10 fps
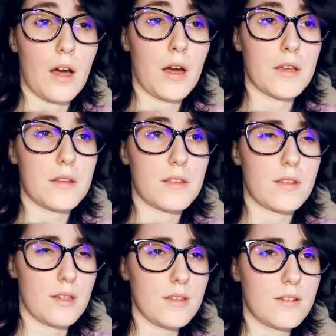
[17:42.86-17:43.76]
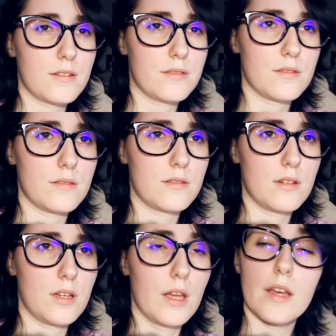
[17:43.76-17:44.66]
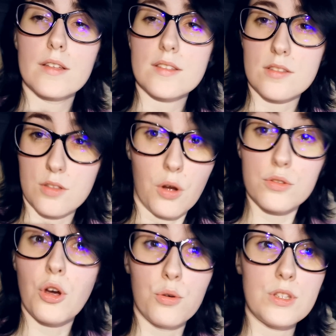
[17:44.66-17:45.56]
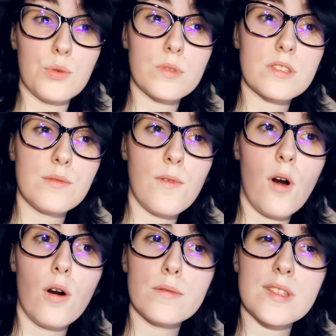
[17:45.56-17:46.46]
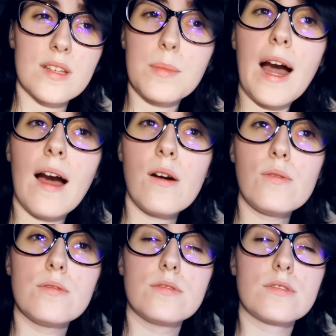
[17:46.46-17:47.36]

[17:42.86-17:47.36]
I think Tony was involved somehow.